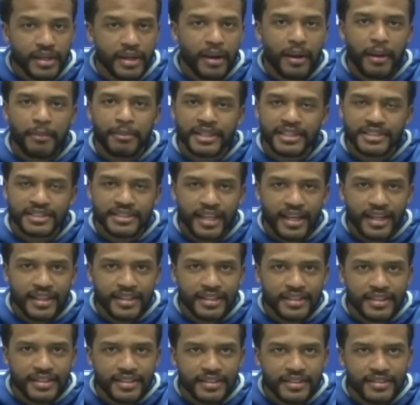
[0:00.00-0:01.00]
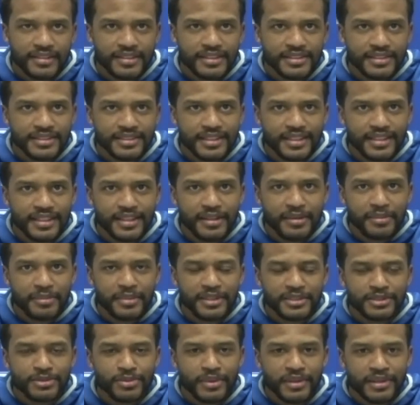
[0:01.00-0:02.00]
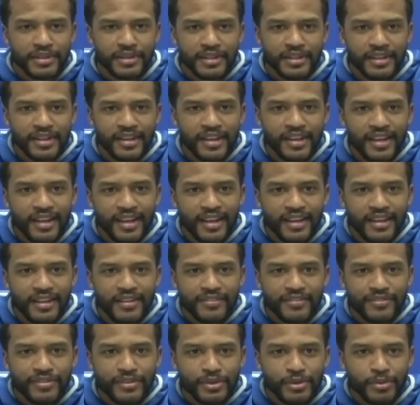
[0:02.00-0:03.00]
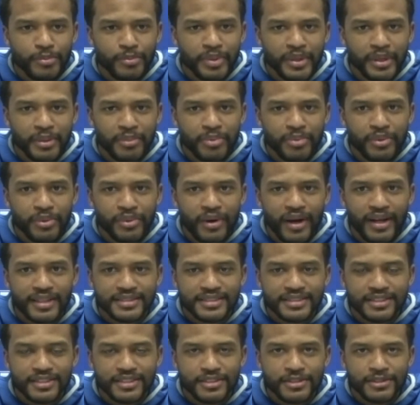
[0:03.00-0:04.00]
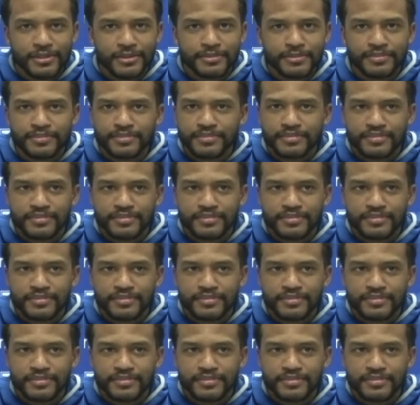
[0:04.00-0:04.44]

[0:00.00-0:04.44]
And I'm excited to see him. He's one of the few people I still